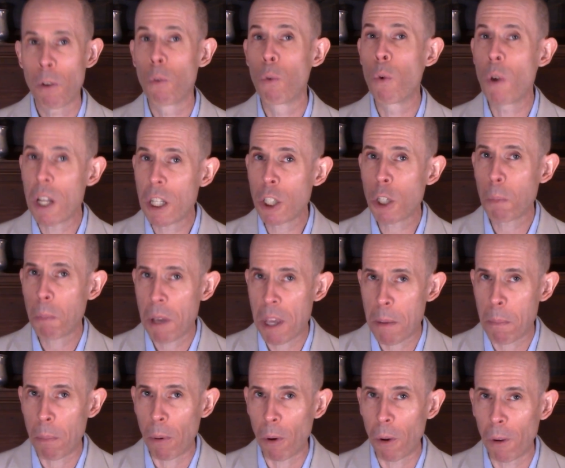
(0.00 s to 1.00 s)
rich
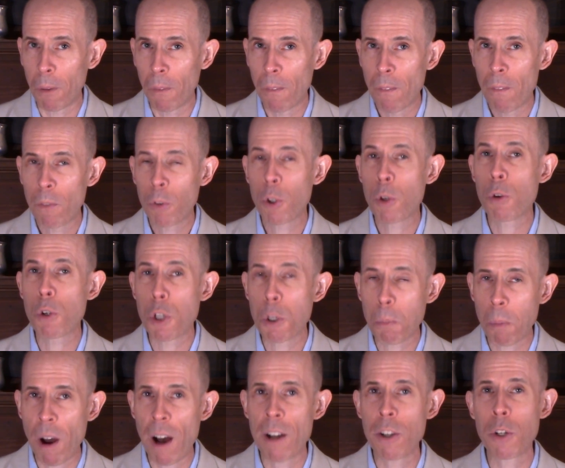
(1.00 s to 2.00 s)
people, to
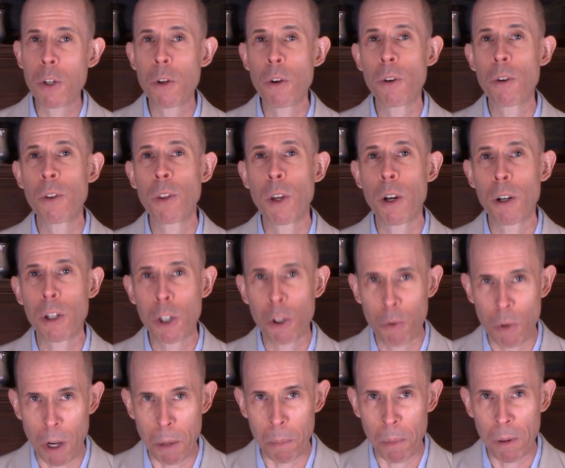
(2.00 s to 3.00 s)
sponsor their
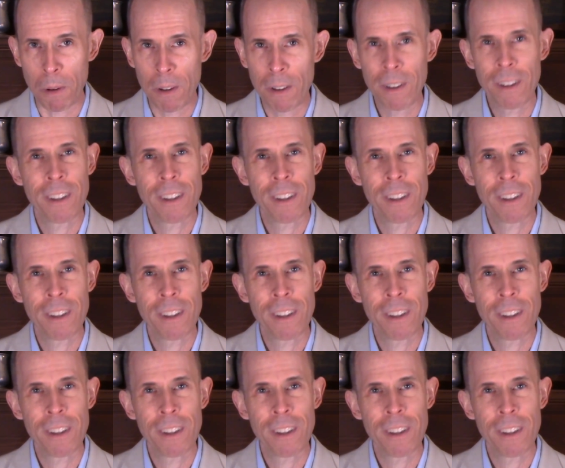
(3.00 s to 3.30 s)
trip.